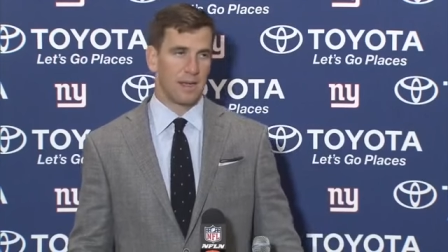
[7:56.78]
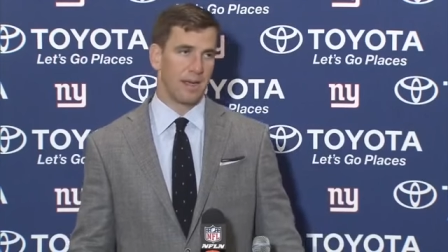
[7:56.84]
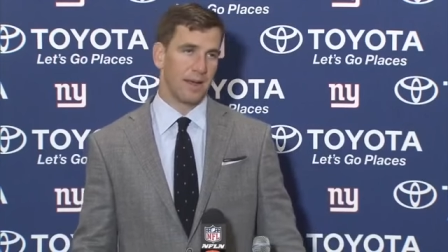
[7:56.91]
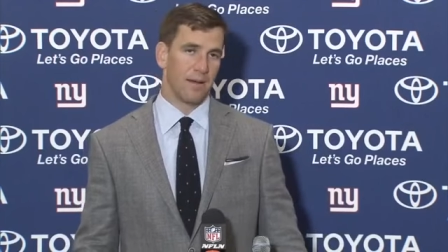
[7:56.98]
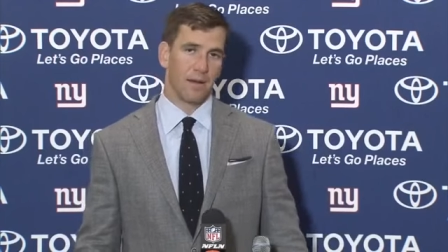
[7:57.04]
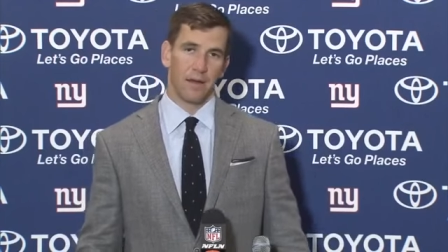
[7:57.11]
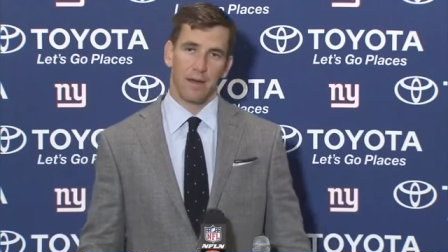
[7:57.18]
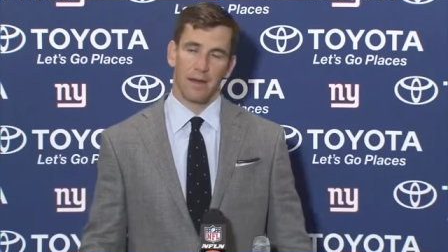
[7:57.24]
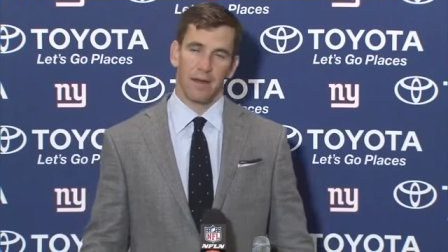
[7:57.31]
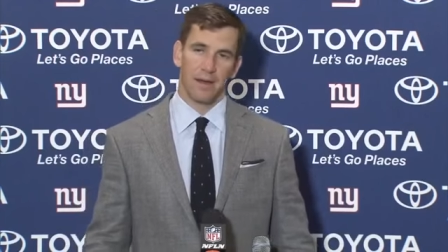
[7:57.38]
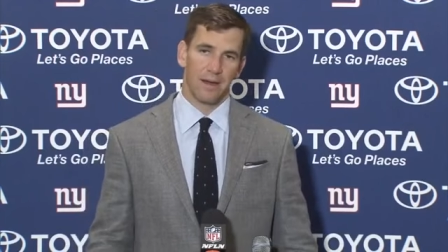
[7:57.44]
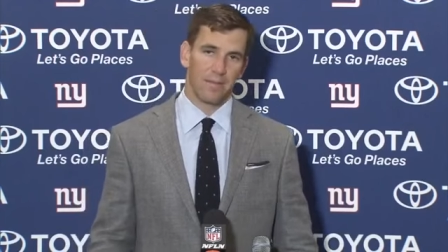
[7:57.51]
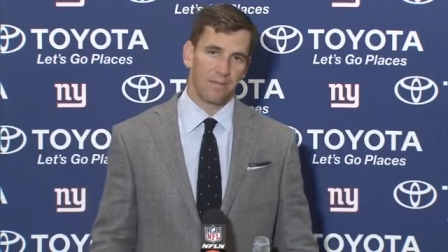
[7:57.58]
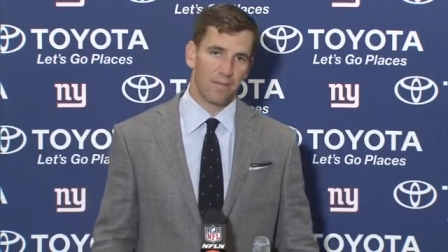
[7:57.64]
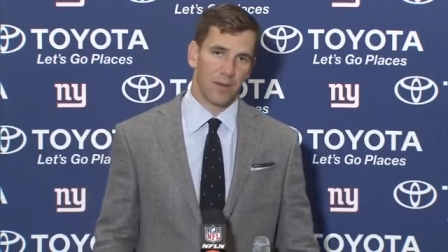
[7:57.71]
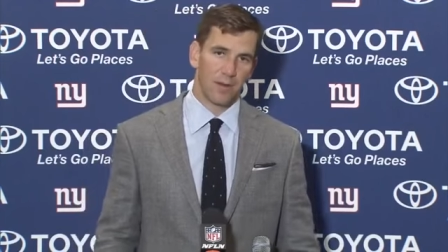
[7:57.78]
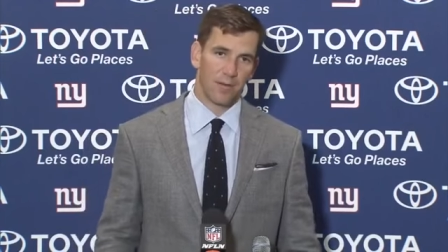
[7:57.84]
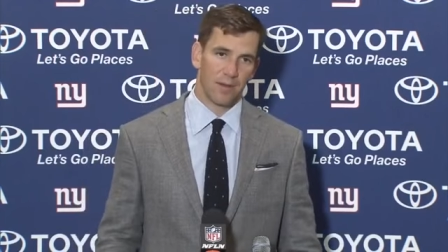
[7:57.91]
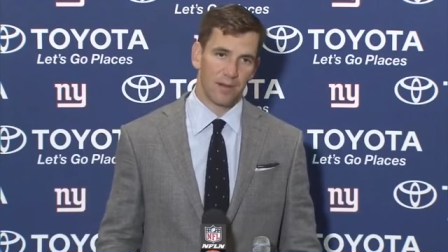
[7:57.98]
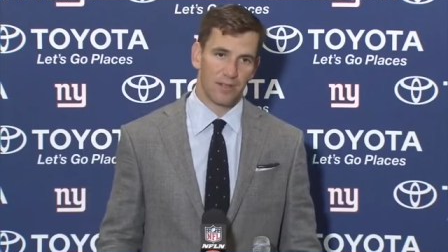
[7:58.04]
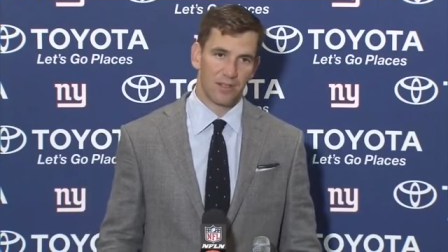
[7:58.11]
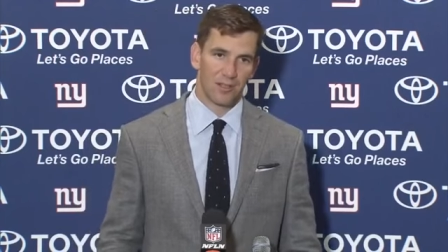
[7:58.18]
Yeah, you know,
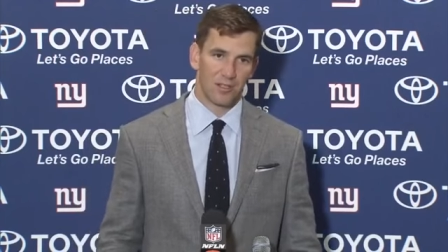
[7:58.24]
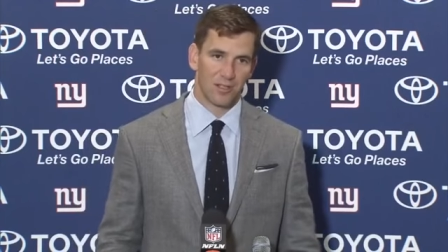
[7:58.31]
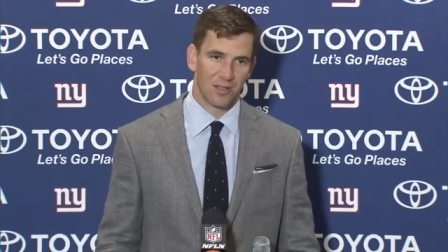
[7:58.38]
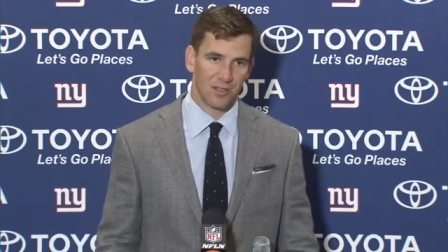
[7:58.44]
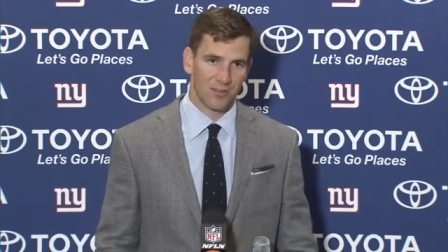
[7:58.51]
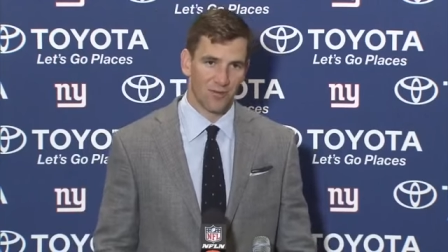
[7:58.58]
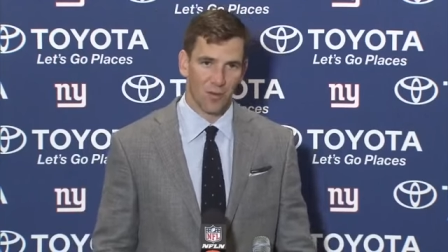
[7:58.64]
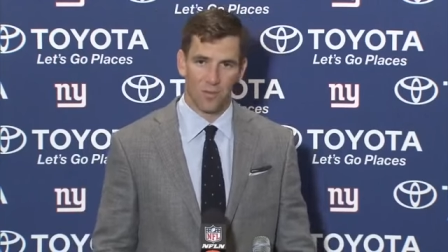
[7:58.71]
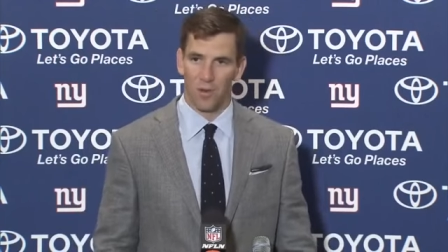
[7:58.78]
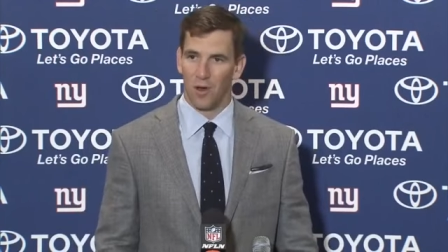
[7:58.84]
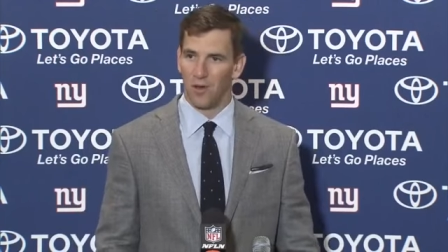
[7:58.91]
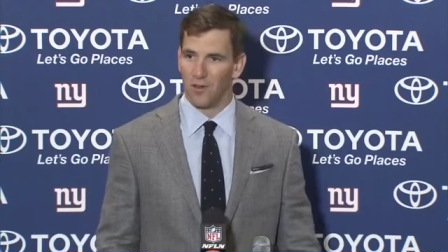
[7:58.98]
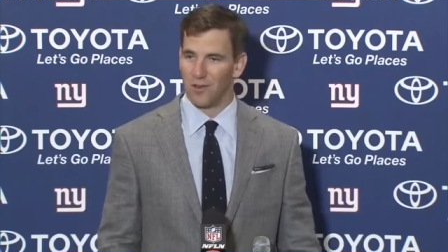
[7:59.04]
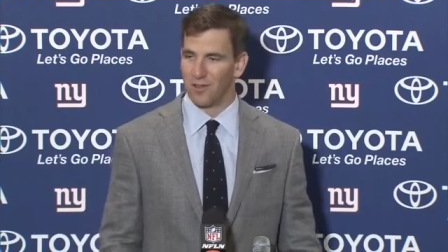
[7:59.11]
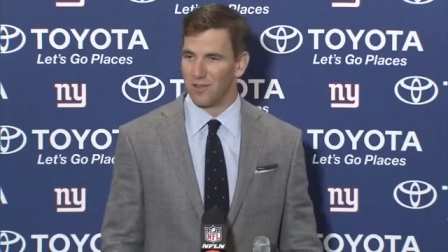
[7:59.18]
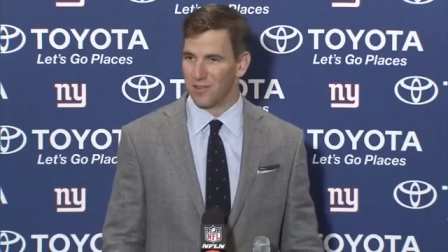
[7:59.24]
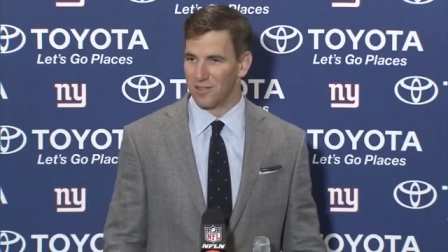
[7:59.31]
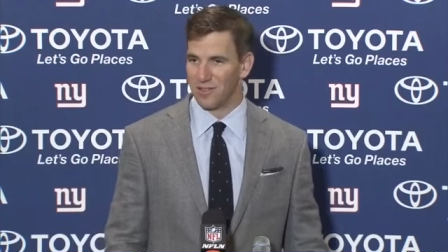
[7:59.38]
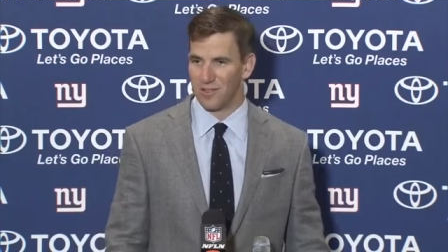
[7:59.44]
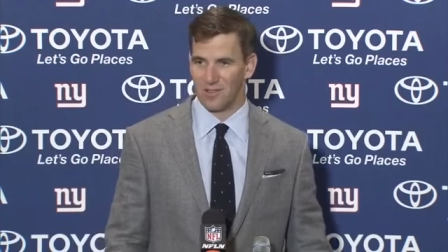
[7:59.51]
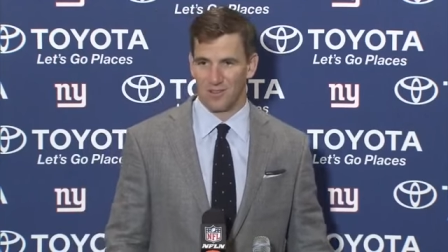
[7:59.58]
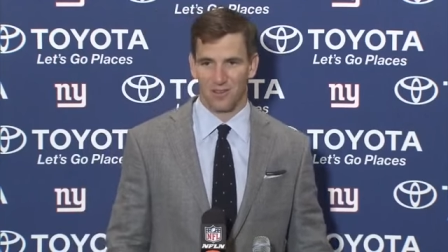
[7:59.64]
that's football. You know,
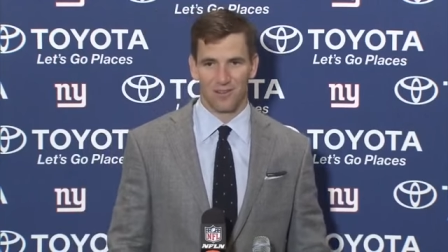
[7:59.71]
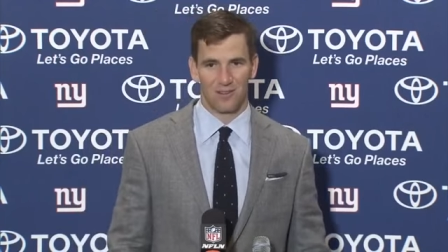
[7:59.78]
these, you